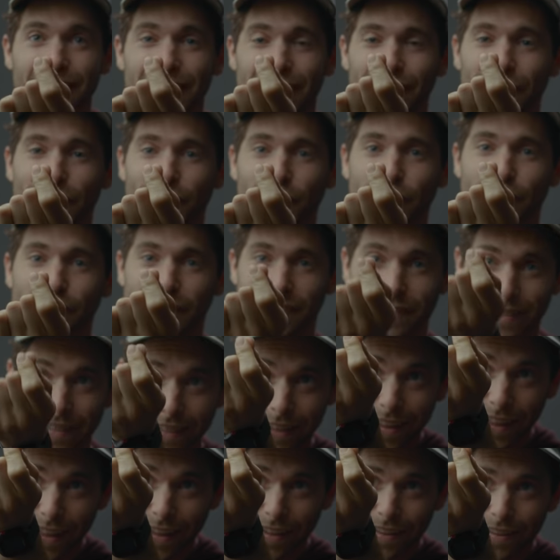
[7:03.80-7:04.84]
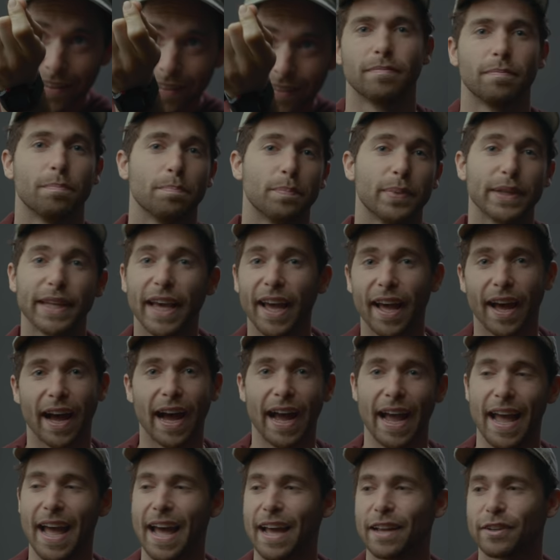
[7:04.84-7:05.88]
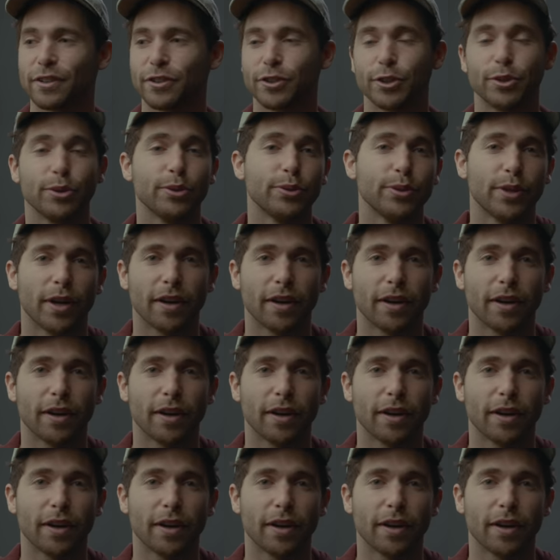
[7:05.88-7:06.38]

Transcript: I don't know if you can see that. But yeah, I had two